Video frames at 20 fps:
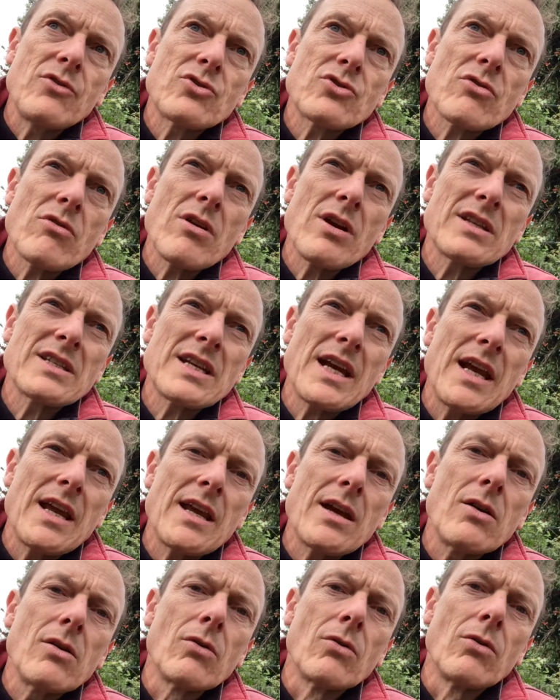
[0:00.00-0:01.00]
try and
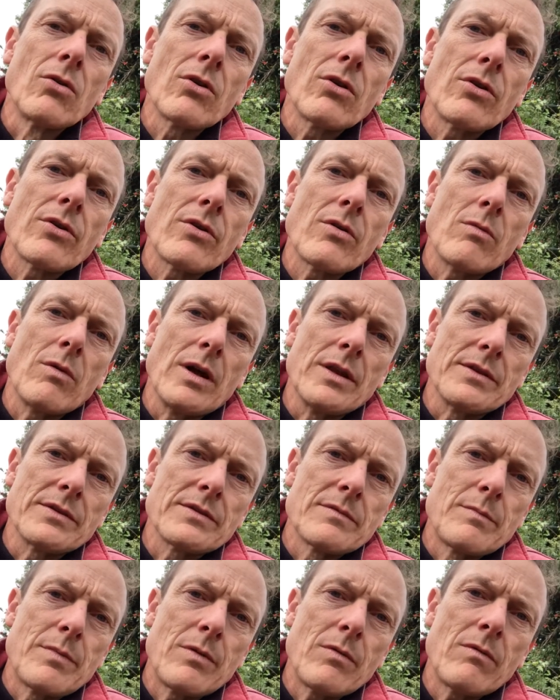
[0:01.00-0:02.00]
take it all on at
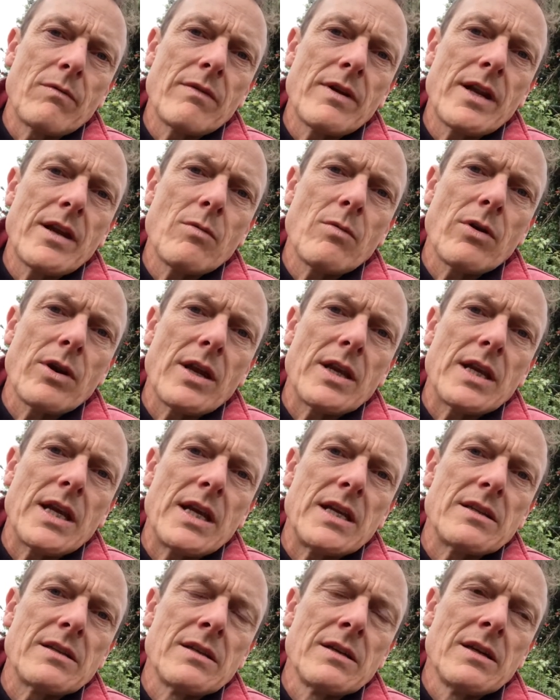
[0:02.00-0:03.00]
once, but really what you
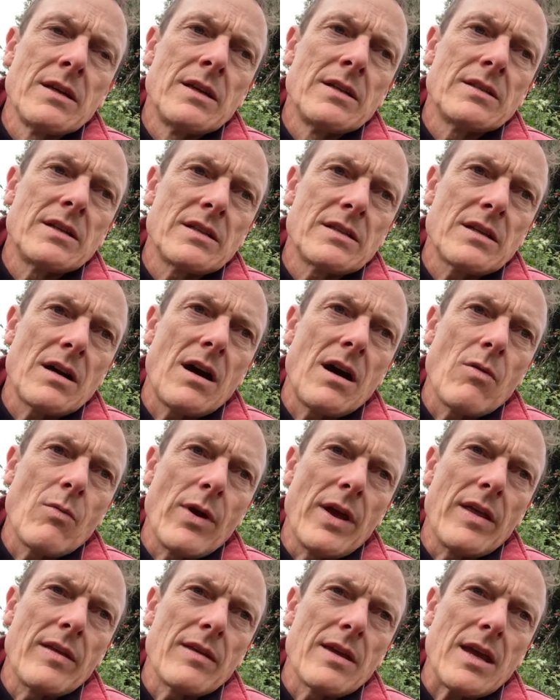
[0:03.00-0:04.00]
need to start
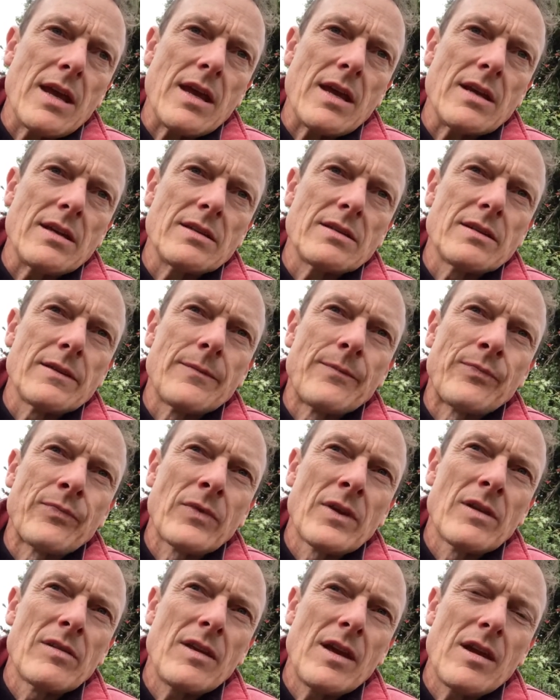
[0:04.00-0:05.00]
with is
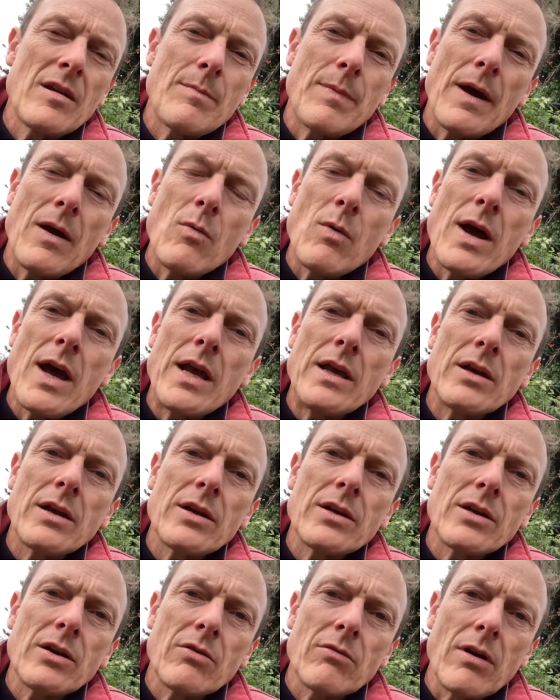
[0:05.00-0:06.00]
think about where you're
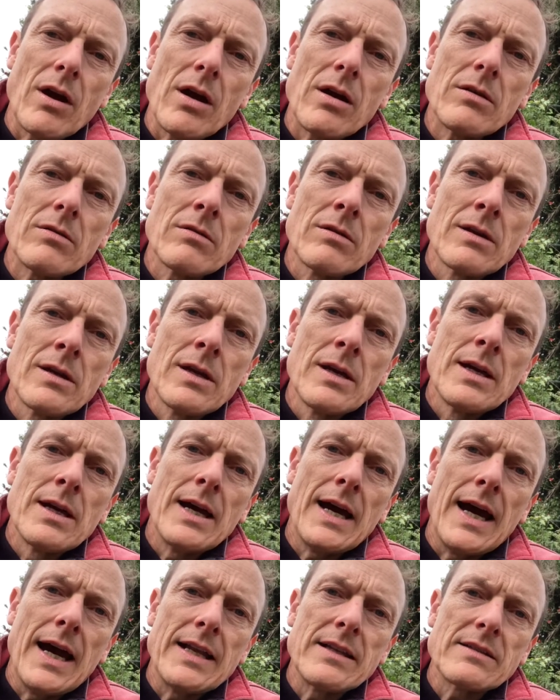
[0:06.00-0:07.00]
going to grow
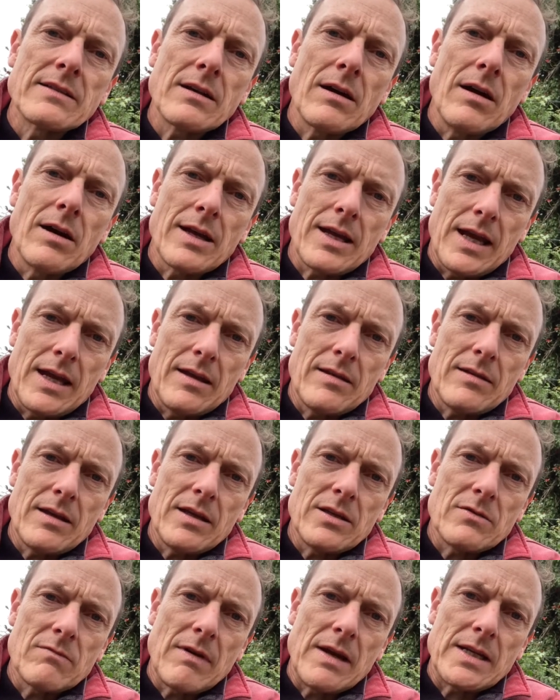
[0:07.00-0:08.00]
and start getting
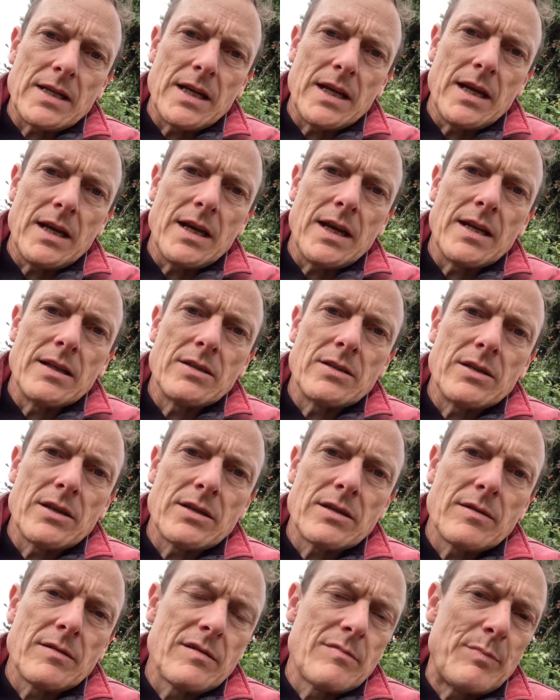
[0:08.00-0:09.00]
things ready, and
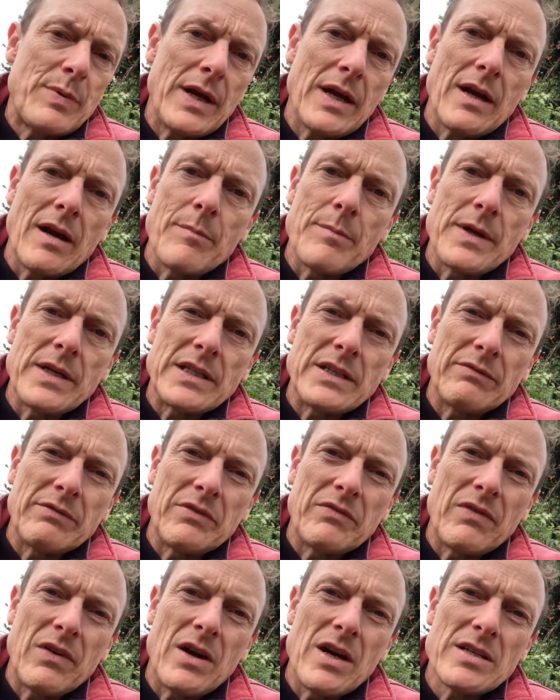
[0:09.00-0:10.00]
just pick up bits of
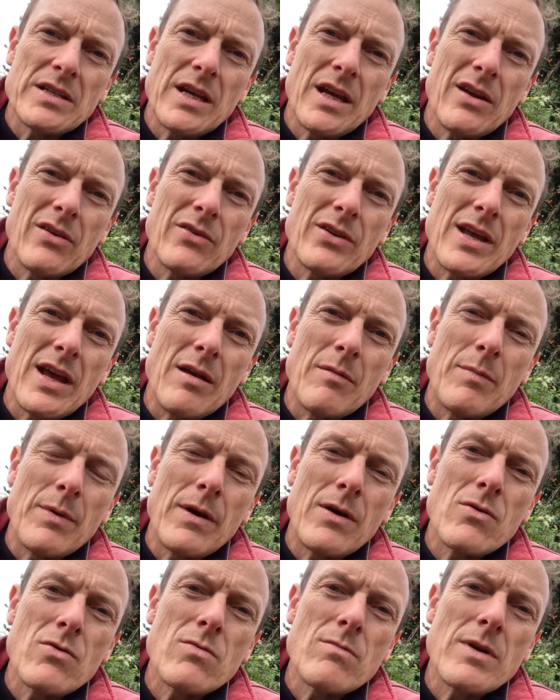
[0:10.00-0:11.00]
advice here and there. And
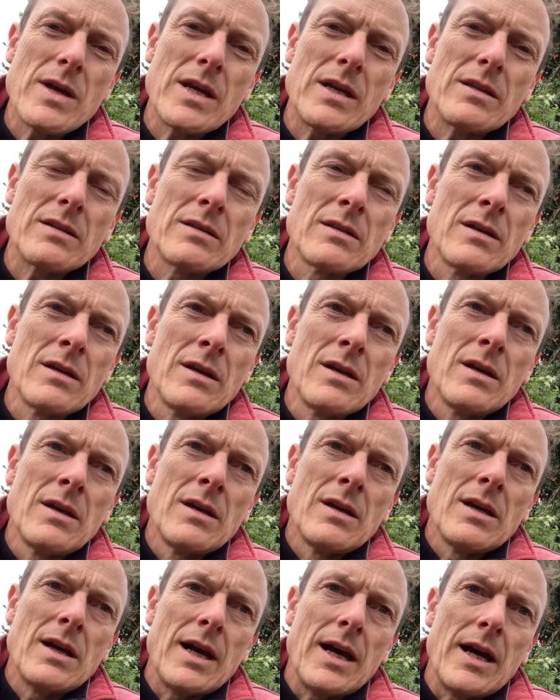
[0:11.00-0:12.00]
by all means,
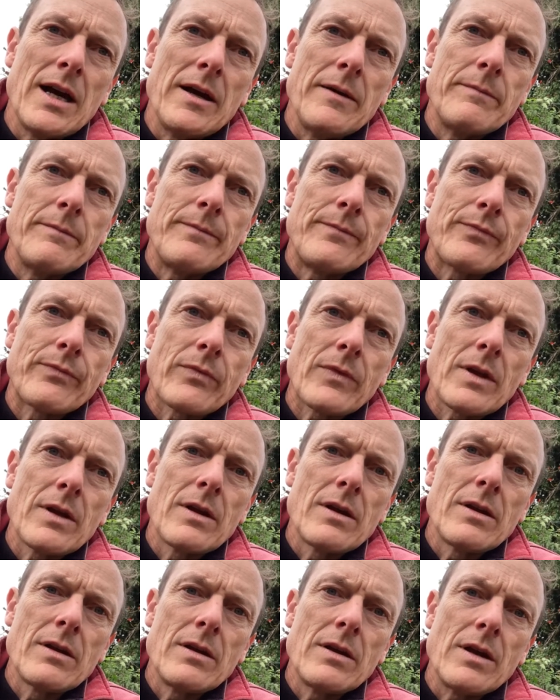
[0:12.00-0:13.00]
you
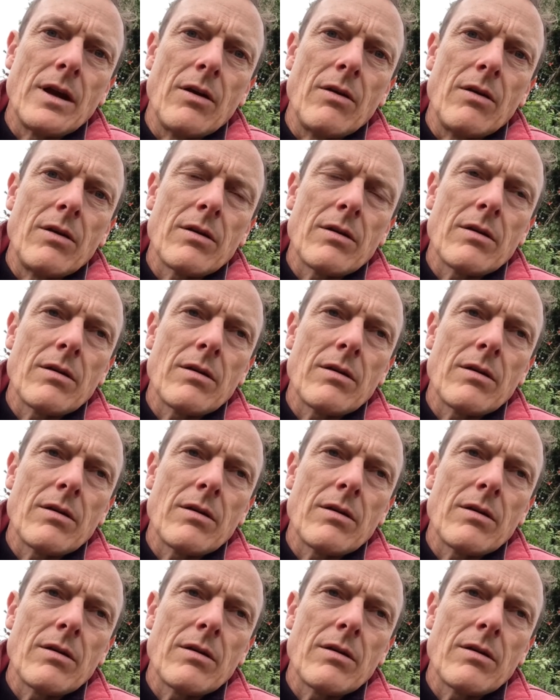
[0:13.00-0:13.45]
know,